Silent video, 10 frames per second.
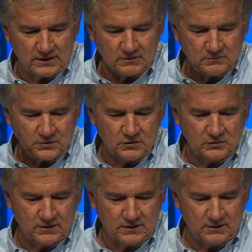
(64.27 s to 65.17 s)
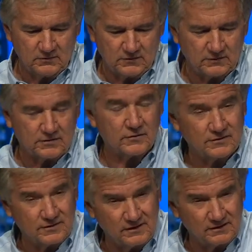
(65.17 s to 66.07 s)
compute that it was our
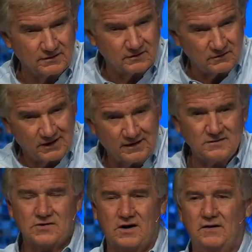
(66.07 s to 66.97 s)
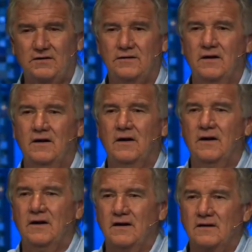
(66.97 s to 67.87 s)
13th grandchild.
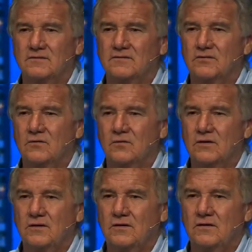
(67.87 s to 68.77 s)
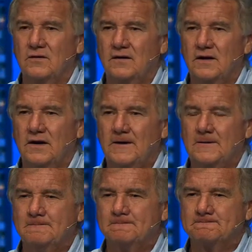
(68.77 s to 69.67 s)
And so we're
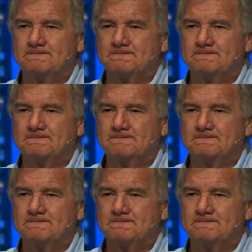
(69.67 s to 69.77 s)
um,